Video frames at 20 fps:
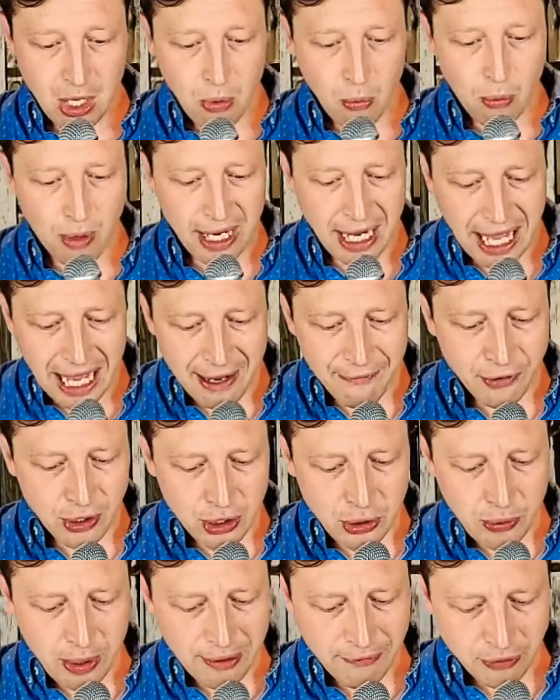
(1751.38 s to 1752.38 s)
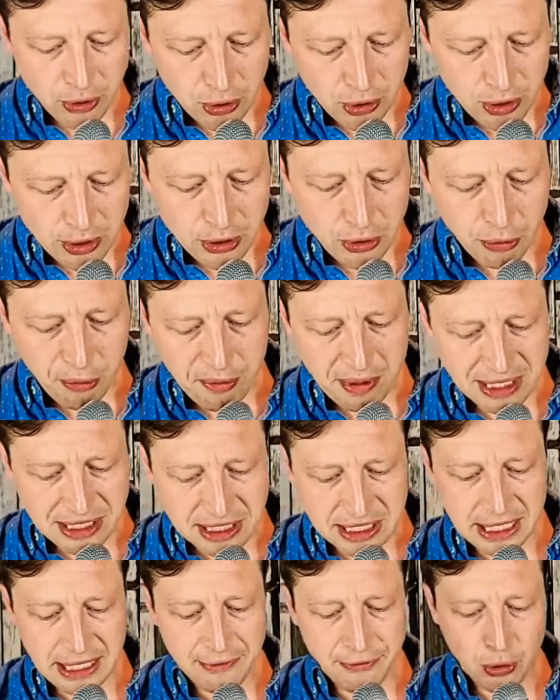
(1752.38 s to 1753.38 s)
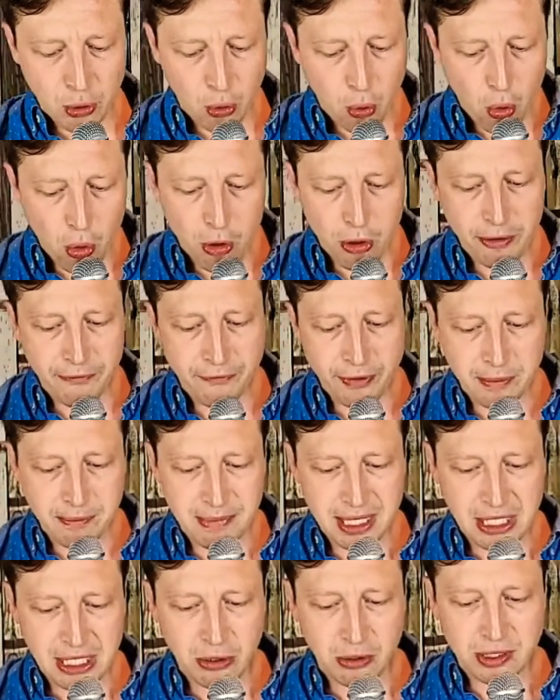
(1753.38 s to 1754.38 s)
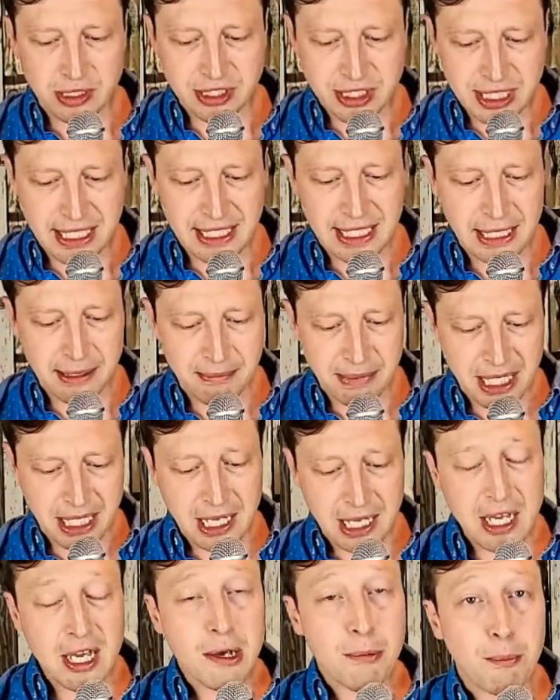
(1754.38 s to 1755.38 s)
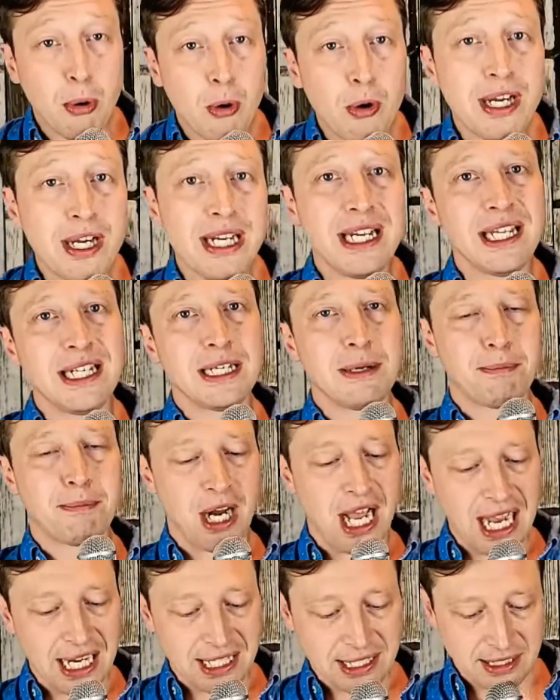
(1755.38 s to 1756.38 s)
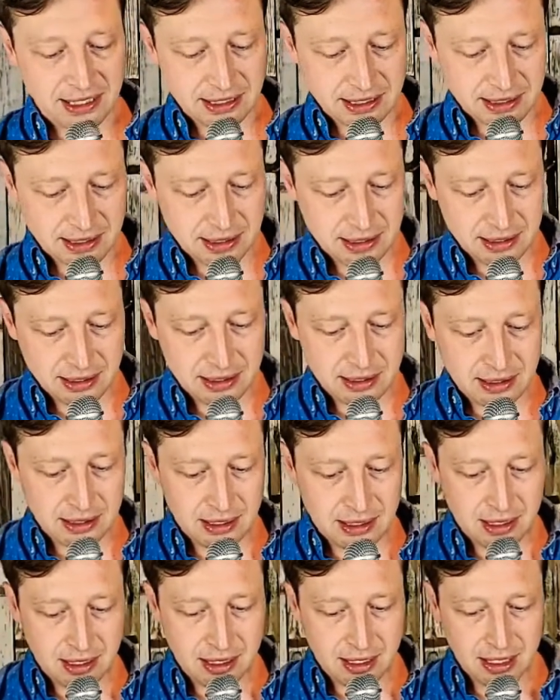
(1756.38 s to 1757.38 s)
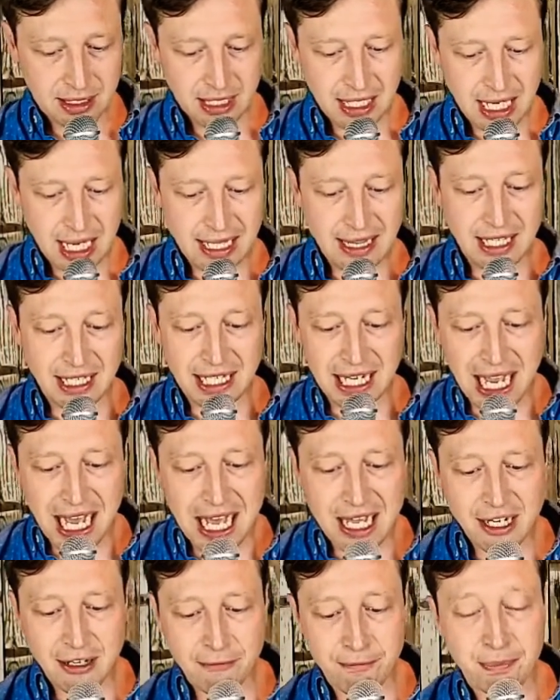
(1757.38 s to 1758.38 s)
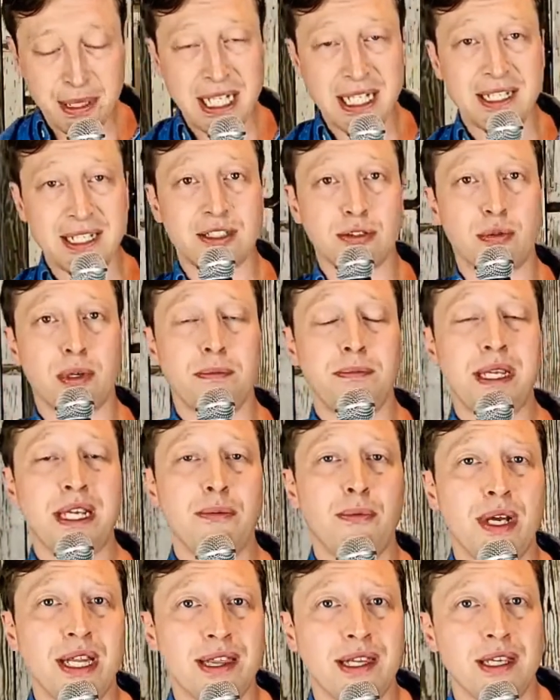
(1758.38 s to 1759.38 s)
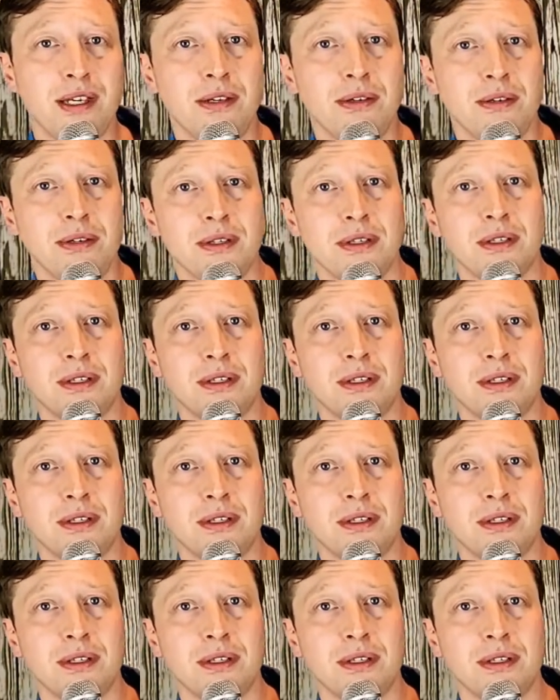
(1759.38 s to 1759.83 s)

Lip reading: Whatever you have learned or received or heard from me or seen in me, put it into practice. And the God of peace will be with you.